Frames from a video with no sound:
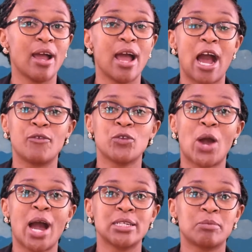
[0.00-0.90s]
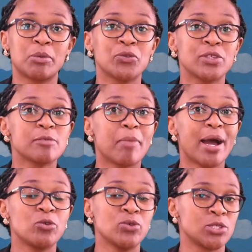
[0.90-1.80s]
Have you heard about this
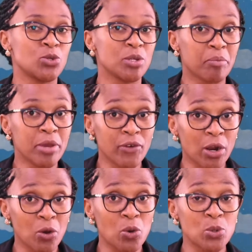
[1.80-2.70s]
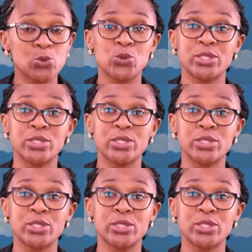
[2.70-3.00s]
man who is doing miracles,